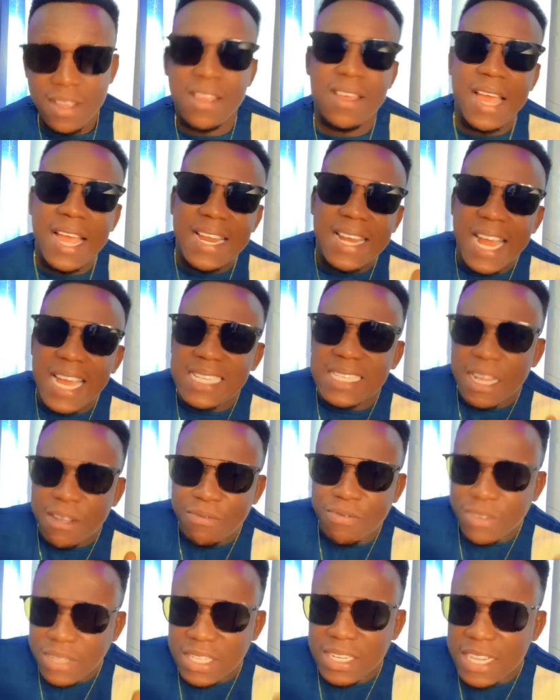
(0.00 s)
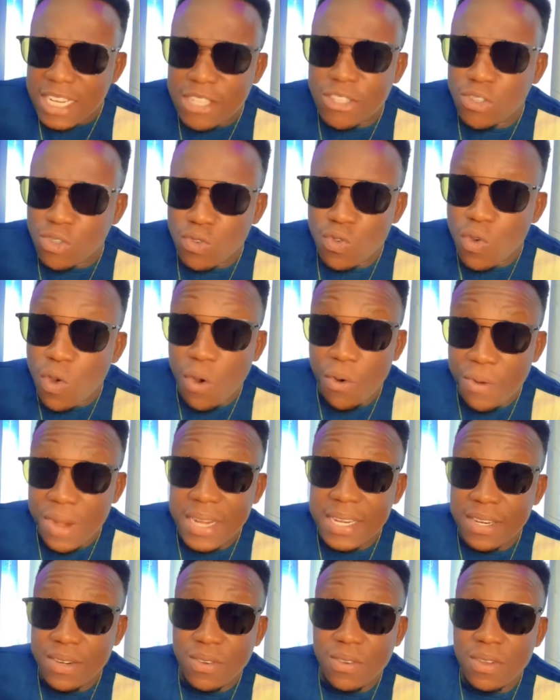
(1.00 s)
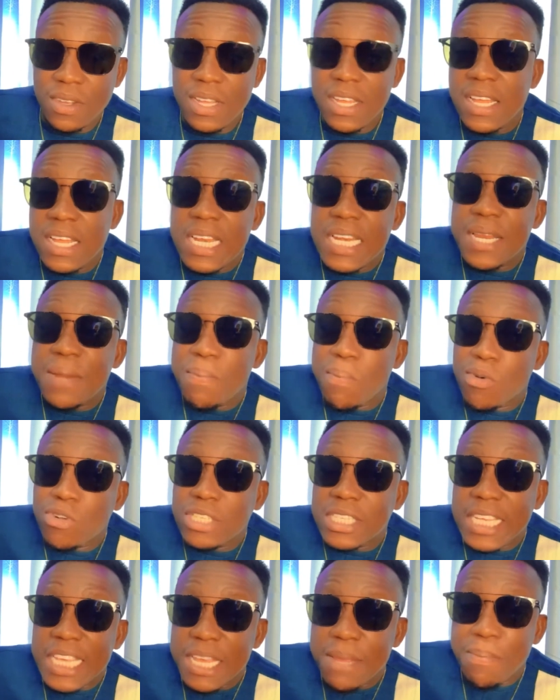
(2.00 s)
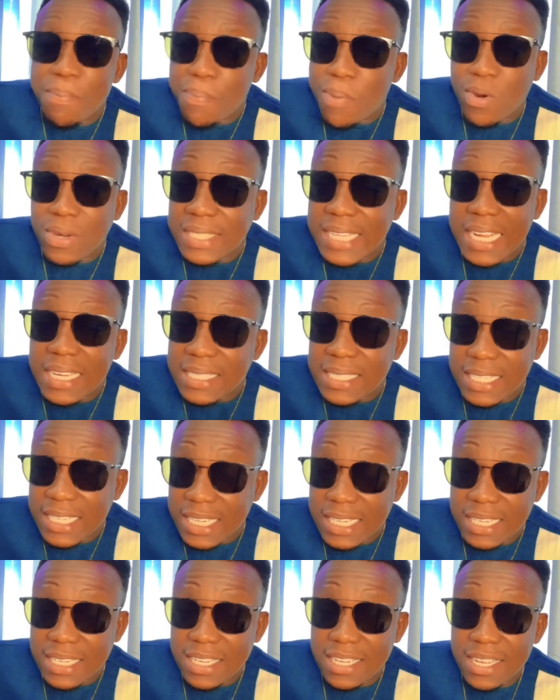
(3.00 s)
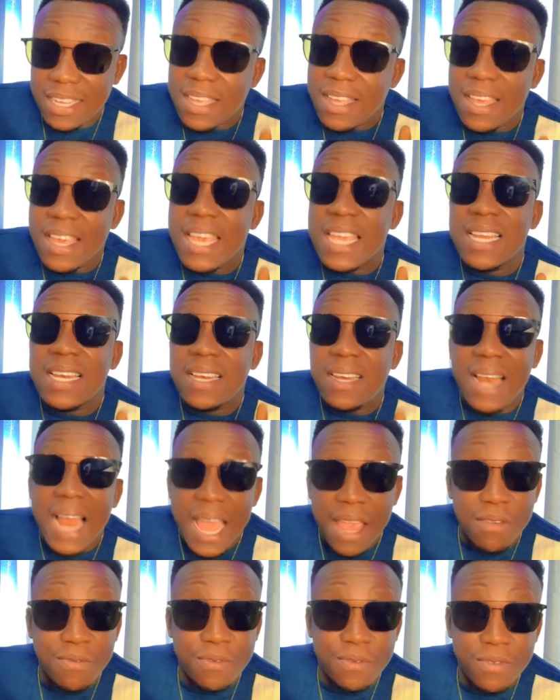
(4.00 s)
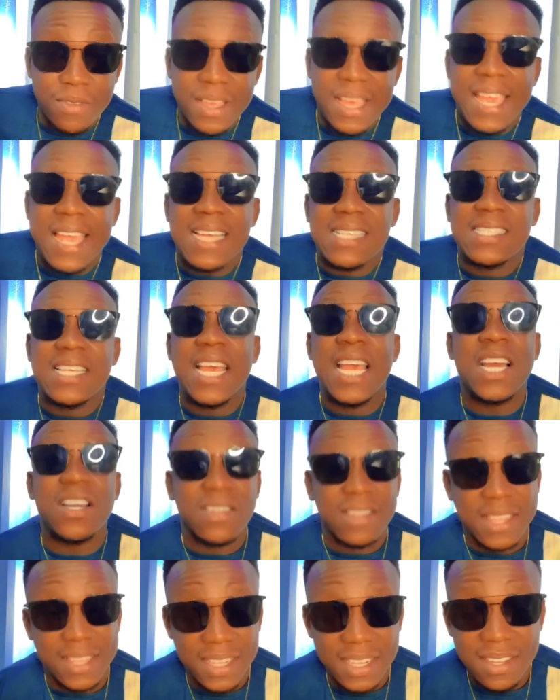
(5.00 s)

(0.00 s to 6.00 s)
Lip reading: And as I've let you know already, no, the most important thing in life is health.